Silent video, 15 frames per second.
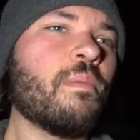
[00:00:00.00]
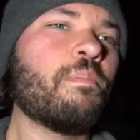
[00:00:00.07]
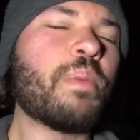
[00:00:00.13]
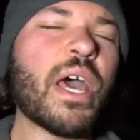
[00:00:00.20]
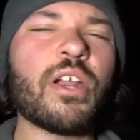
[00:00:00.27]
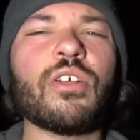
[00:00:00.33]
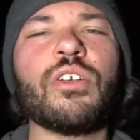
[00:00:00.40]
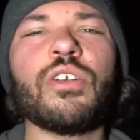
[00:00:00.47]

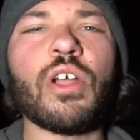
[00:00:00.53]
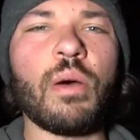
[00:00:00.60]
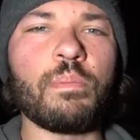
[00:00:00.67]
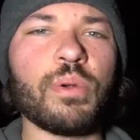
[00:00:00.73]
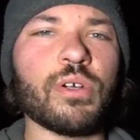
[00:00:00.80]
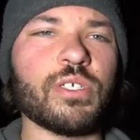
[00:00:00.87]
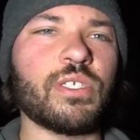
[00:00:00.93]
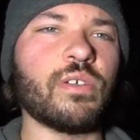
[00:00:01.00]
better
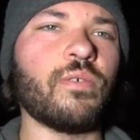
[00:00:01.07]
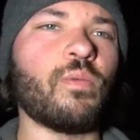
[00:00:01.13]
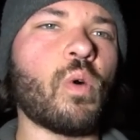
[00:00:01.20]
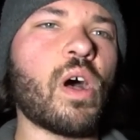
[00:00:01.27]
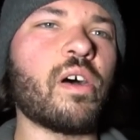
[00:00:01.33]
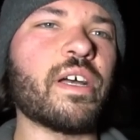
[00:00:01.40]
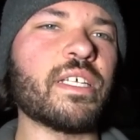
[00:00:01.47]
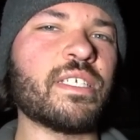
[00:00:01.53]
numbers of
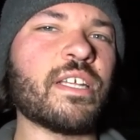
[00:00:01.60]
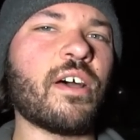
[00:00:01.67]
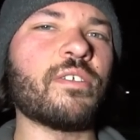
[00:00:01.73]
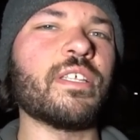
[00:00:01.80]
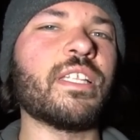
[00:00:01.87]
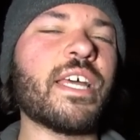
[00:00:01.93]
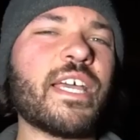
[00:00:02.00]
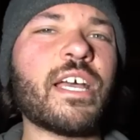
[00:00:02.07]
walleyes. Now,
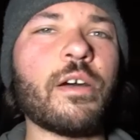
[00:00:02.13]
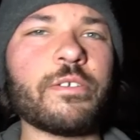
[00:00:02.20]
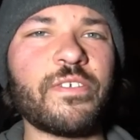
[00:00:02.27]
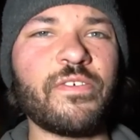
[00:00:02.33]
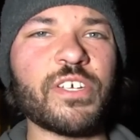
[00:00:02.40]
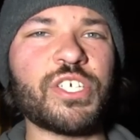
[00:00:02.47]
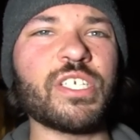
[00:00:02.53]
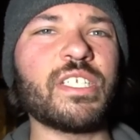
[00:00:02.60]
the lake I was
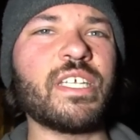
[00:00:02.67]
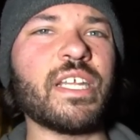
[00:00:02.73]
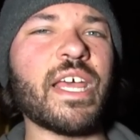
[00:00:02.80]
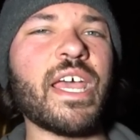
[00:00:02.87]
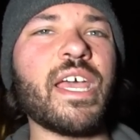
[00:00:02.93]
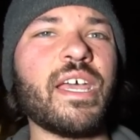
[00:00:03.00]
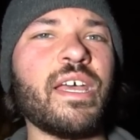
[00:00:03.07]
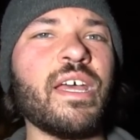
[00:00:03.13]
fishing
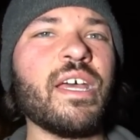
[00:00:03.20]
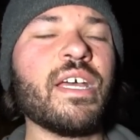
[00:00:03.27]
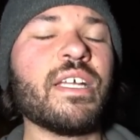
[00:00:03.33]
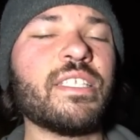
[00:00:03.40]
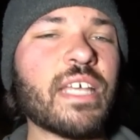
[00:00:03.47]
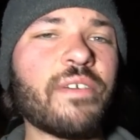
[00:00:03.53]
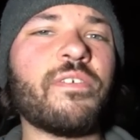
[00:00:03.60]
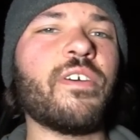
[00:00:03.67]
today
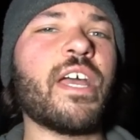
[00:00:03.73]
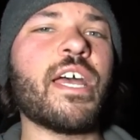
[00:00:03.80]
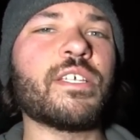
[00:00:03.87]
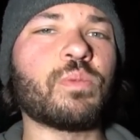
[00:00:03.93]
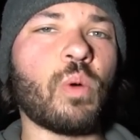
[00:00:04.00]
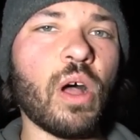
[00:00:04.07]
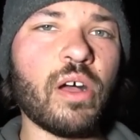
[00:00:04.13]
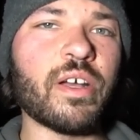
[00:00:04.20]
definitely
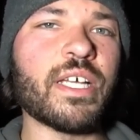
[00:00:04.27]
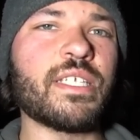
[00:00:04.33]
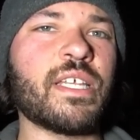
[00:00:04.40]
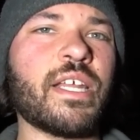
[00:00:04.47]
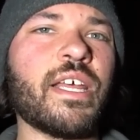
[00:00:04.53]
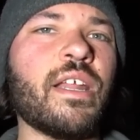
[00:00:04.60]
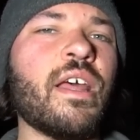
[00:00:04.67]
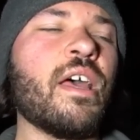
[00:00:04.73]
has walleyes
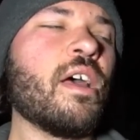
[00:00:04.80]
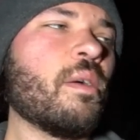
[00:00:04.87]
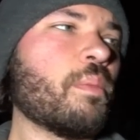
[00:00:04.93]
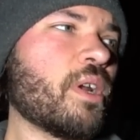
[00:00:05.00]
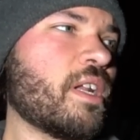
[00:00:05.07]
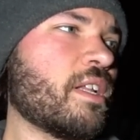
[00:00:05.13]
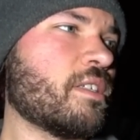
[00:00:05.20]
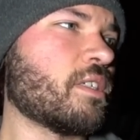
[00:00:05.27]
in it,
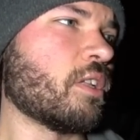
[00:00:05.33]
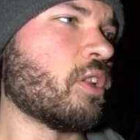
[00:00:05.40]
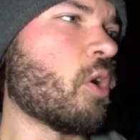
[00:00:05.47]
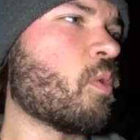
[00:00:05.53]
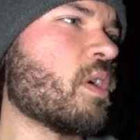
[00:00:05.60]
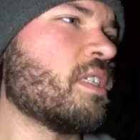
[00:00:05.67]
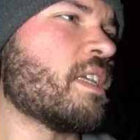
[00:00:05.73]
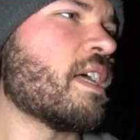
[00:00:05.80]
but it is a
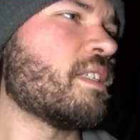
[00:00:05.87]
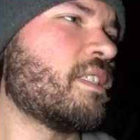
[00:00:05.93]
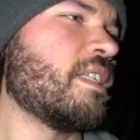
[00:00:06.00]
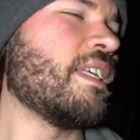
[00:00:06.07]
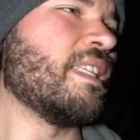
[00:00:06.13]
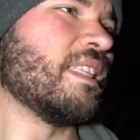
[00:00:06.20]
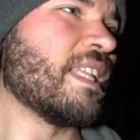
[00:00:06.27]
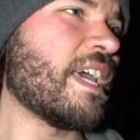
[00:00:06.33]
lower
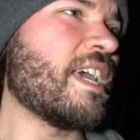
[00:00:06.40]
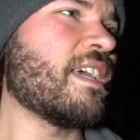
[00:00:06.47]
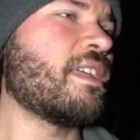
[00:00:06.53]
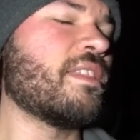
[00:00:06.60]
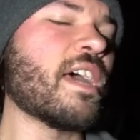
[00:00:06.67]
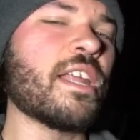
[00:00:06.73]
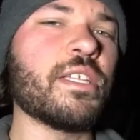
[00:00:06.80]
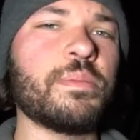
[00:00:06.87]
density
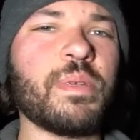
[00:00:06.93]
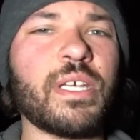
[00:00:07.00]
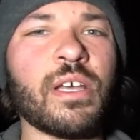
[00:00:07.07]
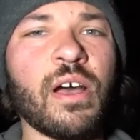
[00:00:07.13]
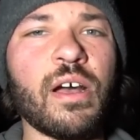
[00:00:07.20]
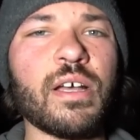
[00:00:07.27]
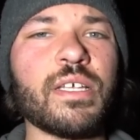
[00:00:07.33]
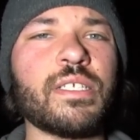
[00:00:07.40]
lake. That is
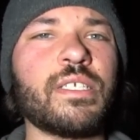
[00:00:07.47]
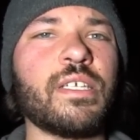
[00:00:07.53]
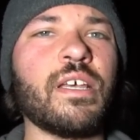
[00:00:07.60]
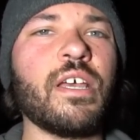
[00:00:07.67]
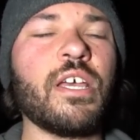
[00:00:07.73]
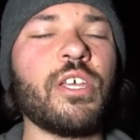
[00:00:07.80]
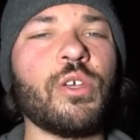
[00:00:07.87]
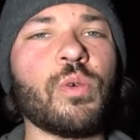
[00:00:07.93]
because
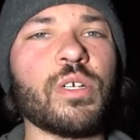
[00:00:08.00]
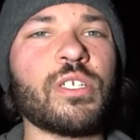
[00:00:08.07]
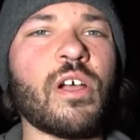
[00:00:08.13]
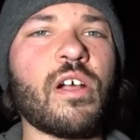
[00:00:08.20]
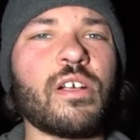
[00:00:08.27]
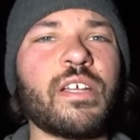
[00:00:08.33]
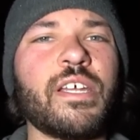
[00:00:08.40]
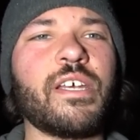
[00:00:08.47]
you are
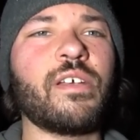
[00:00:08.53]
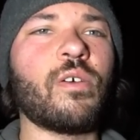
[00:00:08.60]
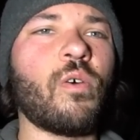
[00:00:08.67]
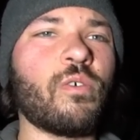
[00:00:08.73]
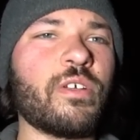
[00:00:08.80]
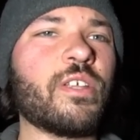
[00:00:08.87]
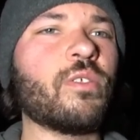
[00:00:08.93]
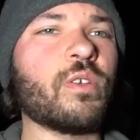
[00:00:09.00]
targeting
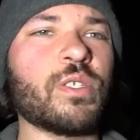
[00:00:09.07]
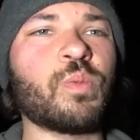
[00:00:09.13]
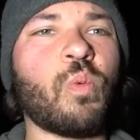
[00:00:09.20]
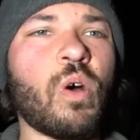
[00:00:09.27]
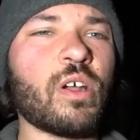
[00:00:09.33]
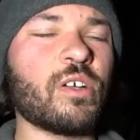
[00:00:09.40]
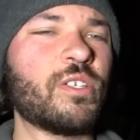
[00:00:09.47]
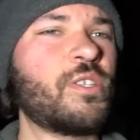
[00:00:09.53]
only those
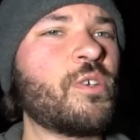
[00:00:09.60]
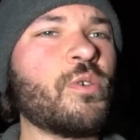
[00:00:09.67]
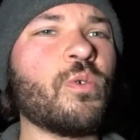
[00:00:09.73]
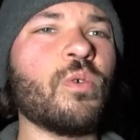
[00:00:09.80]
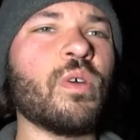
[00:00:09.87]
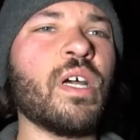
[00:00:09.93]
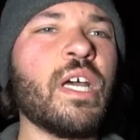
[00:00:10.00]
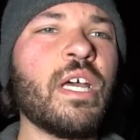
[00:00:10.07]
1 or
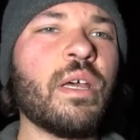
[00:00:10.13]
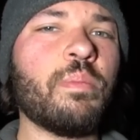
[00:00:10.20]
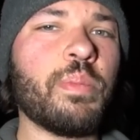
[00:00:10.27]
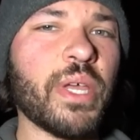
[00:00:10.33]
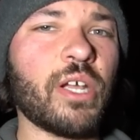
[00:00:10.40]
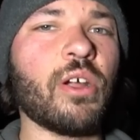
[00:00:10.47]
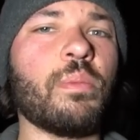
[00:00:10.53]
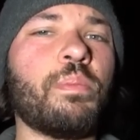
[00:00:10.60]
2
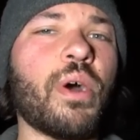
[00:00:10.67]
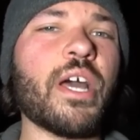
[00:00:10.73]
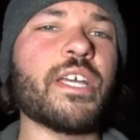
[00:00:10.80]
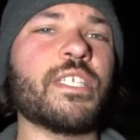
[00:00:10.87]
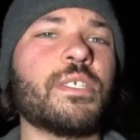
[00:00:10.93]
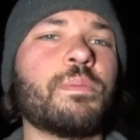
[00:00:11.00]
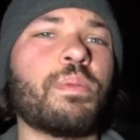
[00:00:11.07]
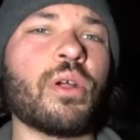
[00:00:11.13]
bigger
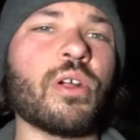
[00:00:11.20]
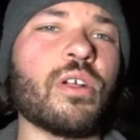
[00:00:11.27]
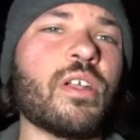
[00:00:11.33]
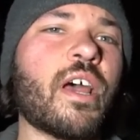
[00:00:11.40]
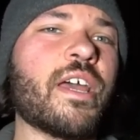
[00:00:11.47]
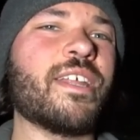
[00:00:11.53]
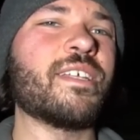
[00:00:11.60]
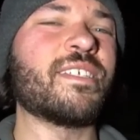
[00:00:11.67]
bites per
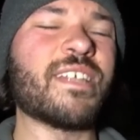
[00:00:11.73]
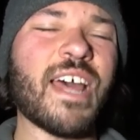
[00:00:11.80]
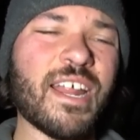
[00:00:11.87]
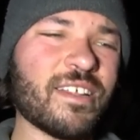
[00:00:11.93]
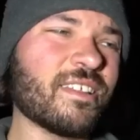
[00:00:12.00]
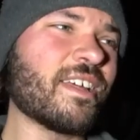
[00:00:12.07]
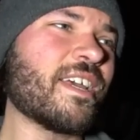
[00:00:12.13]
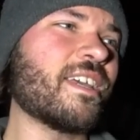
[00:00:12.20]
night. It's
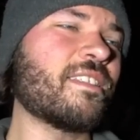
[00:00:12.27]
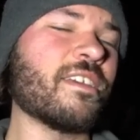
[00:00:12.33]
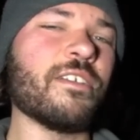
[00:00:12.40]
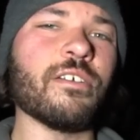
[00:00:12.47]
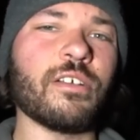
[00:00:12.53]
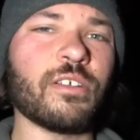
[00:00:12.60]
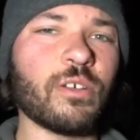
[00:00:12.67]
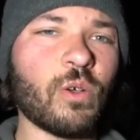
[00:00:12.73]
not a lake that
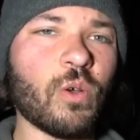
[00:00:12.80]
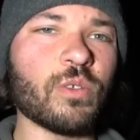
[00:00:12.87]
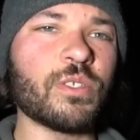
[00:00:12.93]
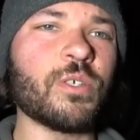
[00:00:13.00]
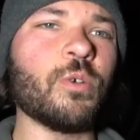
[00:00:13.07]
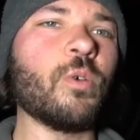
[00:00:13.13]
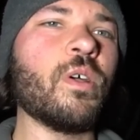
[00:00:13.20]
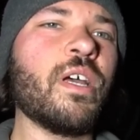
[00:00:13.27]
you're gonna go
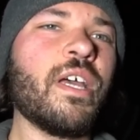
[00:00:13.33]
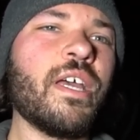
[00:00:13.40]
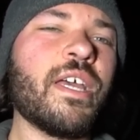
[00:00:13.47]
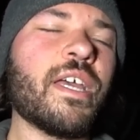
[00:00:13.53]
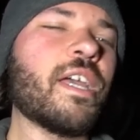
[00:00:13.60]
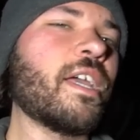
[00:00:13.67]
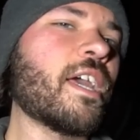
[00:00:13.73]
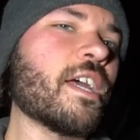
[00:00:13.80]
to
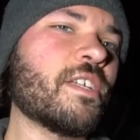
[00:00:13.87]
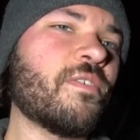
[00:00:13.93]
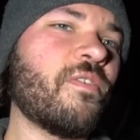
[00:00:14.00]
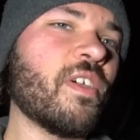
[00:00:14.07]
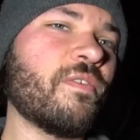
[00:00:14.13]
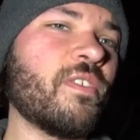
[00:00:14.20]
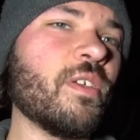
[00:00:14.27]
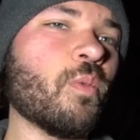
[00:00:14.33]
and catch
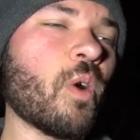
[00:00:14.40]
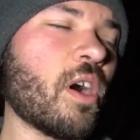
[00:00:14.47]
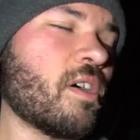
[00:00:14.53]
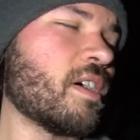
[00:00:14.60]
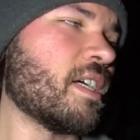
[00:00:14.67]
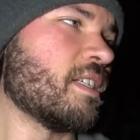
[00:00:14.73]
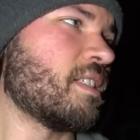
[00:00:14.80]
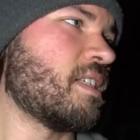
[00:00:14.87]
50
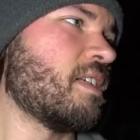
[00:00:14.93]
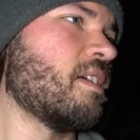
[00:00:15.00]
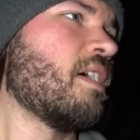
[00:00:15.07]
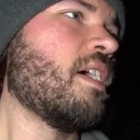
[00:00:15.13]
walleyes.